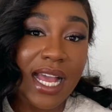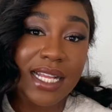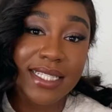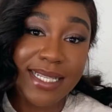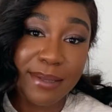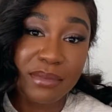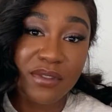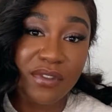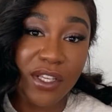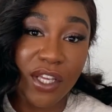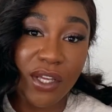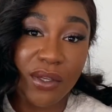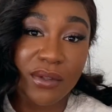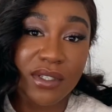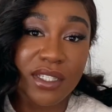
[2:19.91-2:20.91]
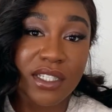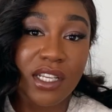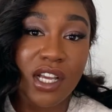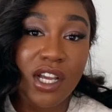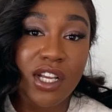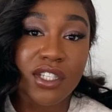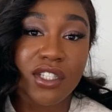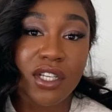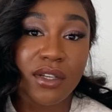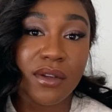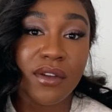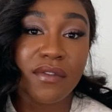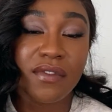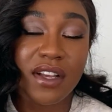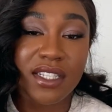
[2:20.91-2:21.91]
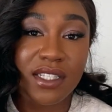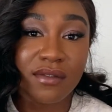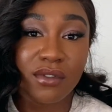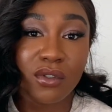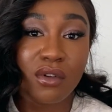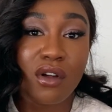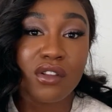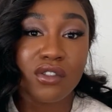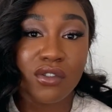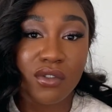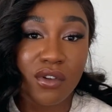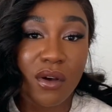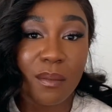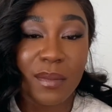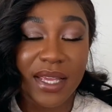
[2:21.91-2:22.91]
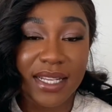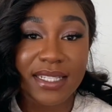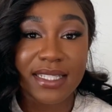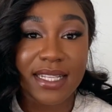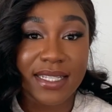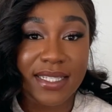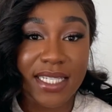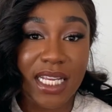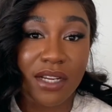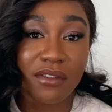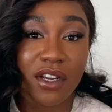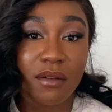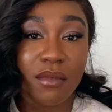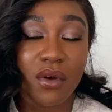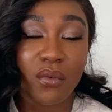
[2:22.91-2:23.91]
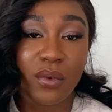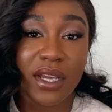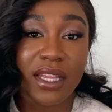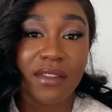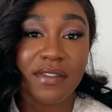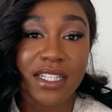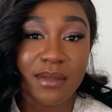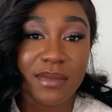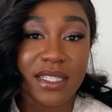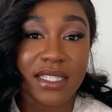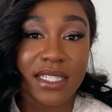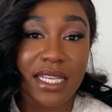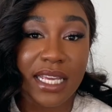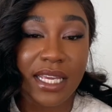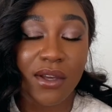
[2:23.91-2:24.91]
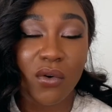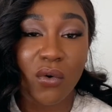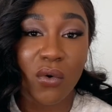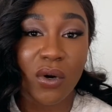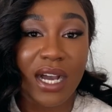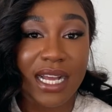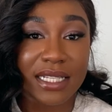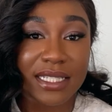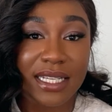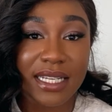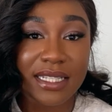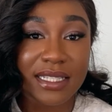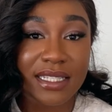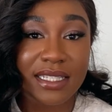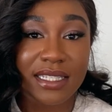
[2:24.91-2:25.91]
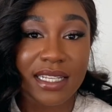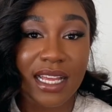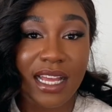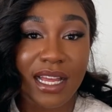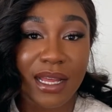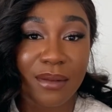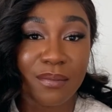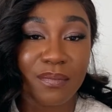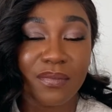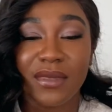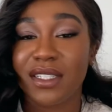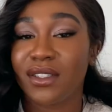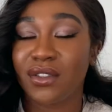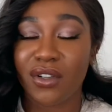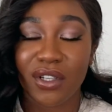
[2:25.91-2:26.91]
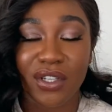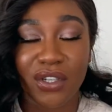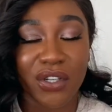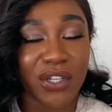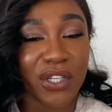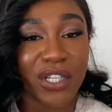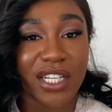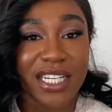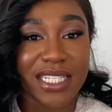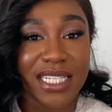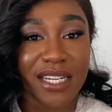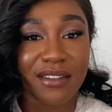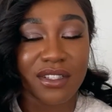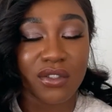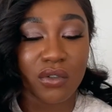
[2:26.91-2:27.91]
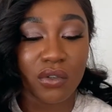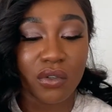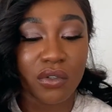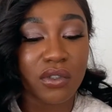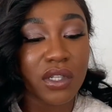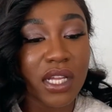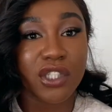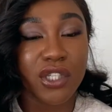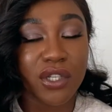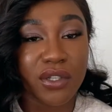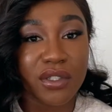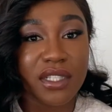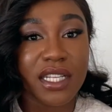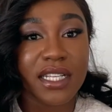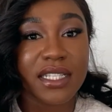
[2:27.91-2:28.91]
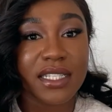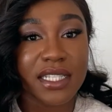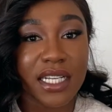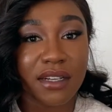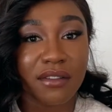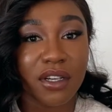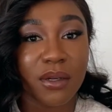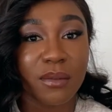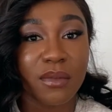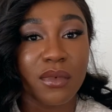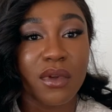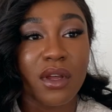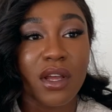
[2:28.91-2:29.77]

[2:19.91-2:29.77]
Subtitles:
Tips for use. So first of all, do not mix this serum with vitamin C or acids. That's not a good idea at all. Use this serum